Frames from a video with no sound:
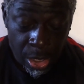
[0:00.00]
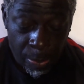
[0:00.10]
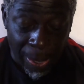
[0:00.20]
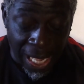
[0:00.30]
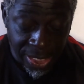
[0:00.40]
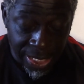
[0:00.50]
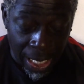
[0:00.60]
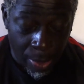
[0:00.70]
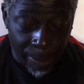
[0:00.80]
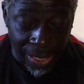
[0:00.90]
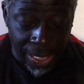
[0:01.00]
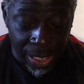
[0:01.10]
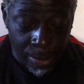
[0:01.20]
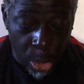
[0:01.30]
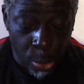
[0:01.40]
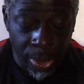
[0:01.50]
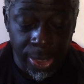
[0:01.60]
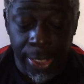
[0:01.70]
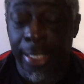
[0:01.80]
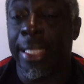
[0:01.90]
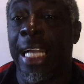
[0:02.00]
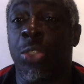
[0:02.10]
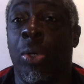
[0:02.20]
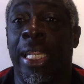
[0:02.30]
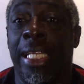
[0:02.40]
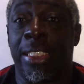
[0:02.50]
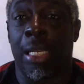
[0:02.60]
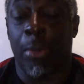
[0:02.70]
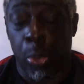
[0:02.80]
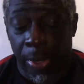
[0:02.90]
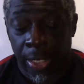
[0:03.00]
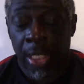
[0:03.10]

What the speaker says: pans out, but at the moment that's what it is at the moment.